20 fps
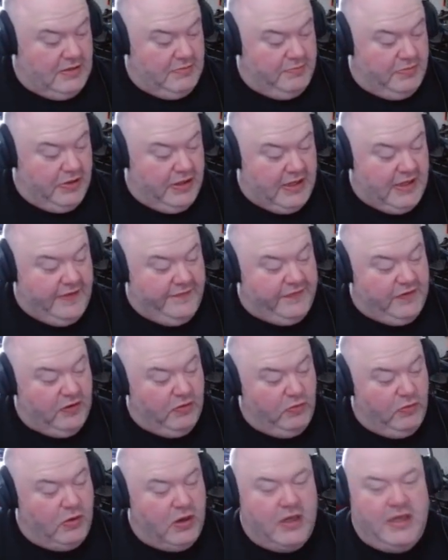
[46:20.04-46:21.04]
But if you're
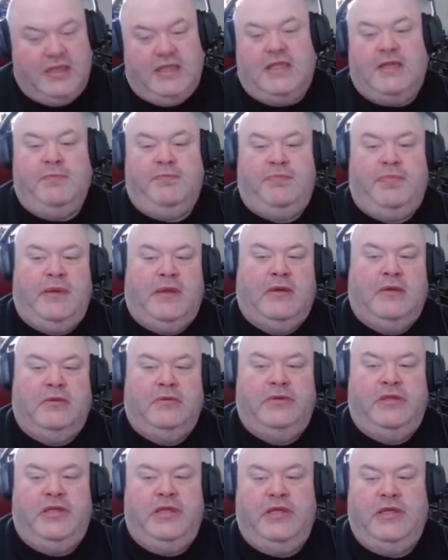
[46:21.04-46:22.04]
wanting to
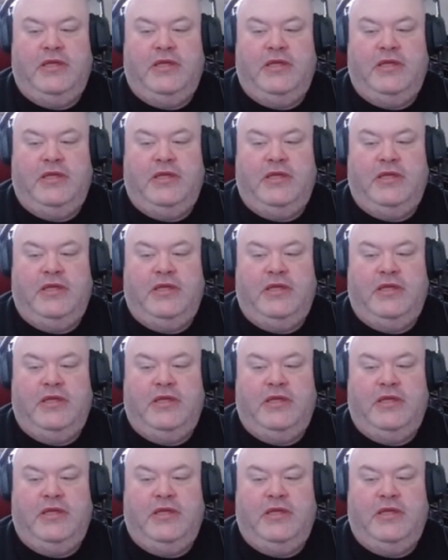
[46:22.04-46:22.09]
build